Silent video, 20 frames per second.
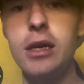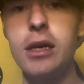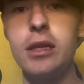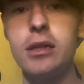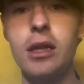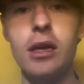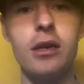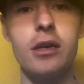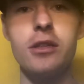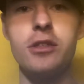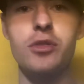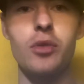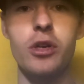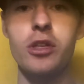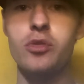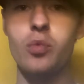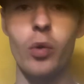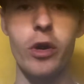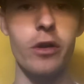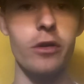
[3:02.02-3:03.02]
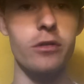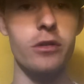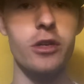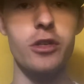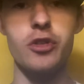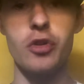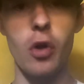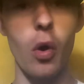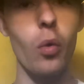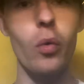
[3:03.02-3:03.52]
It's weird
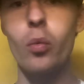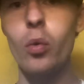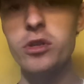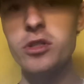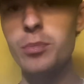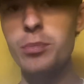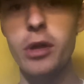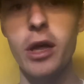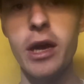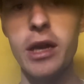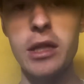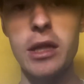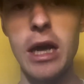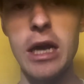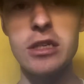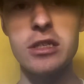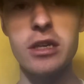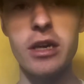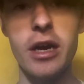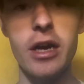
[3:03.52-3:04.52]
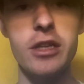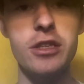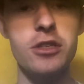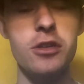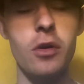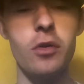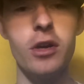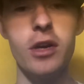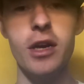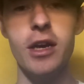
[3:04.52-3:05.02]
because Nolan wasn't playing last night,
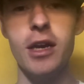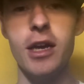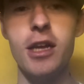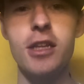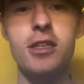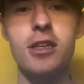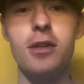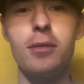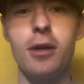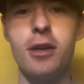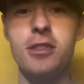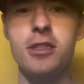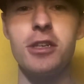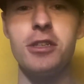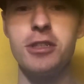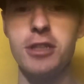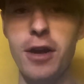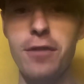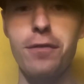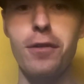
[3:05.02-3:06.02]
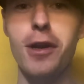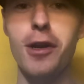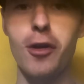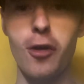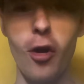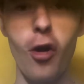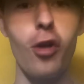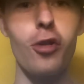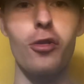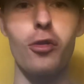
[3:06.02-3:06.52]
so it's a different
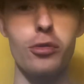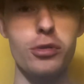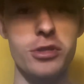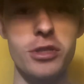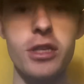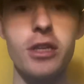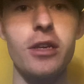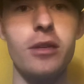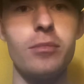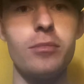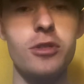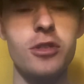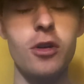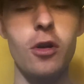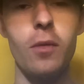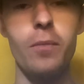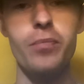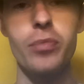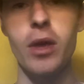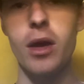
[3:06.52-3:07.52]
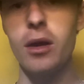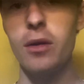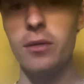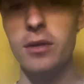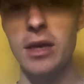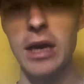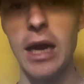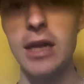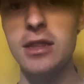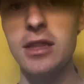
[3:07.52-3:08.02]
Cardinals team. So
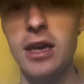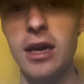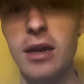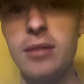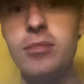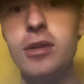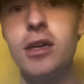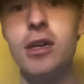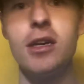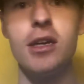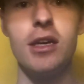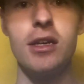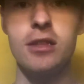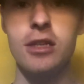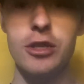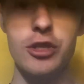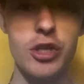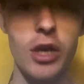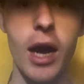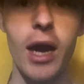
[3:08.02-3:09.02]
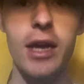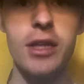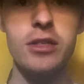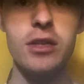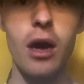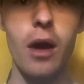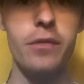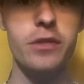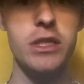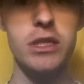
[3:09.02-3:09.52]
got them. The Giants,
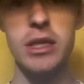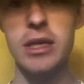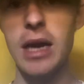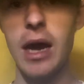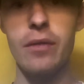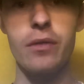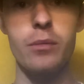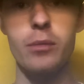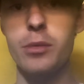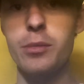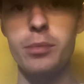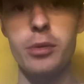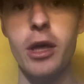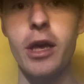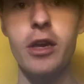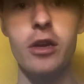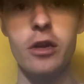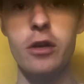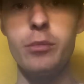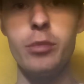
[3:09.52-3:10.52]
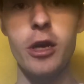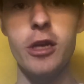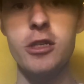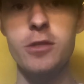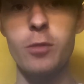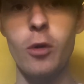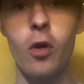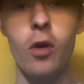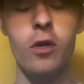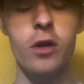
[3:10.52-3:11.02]
obviously, haven't been playing good
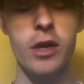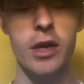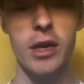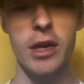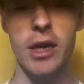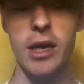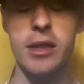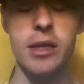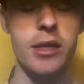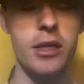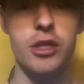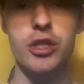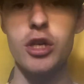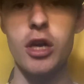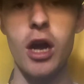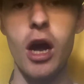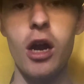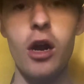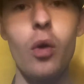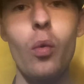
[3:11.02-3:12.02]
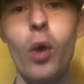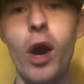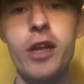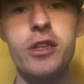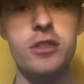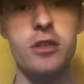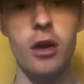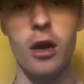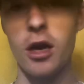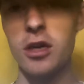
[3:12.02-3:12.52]
baseball. And then the Chicago
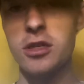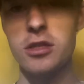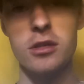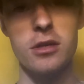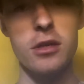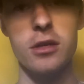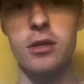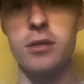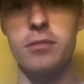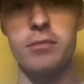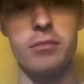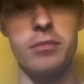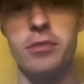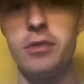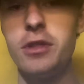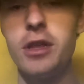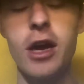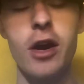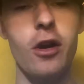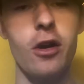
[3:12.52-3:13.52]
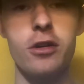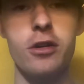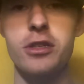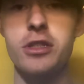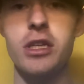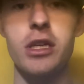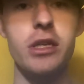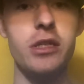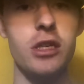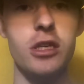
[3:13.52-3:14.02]
White Sox, their
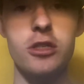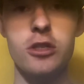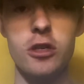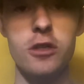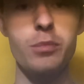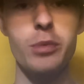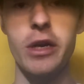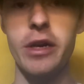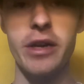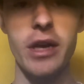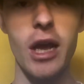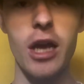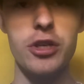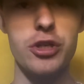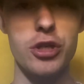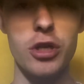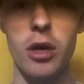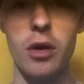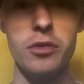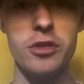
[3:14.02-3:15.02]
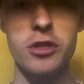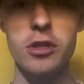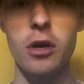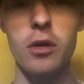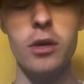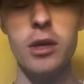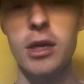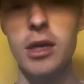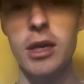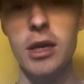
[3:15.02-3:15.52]
season has just been an S show.
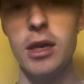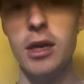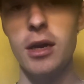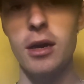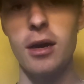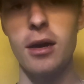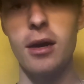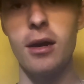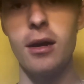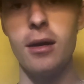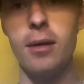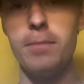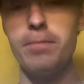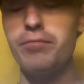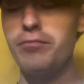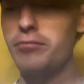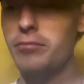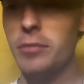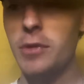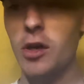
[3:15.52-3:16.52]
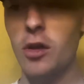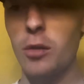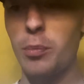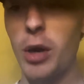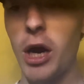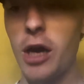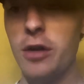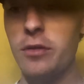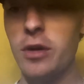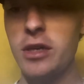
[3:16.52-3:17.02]
So, you know, the
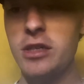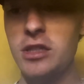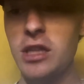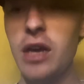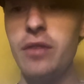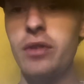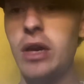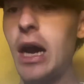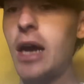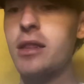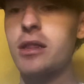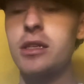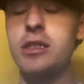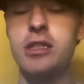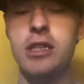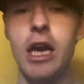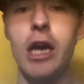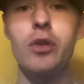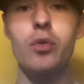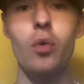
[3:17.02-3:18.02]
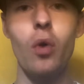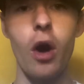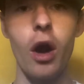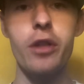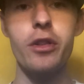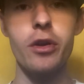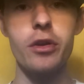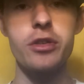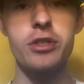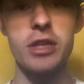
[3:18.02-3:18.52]
Padres, they've got the schedule on
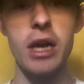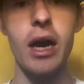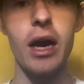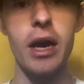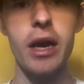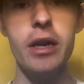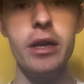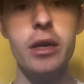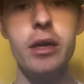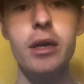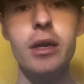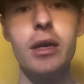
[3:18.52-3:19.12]
their side.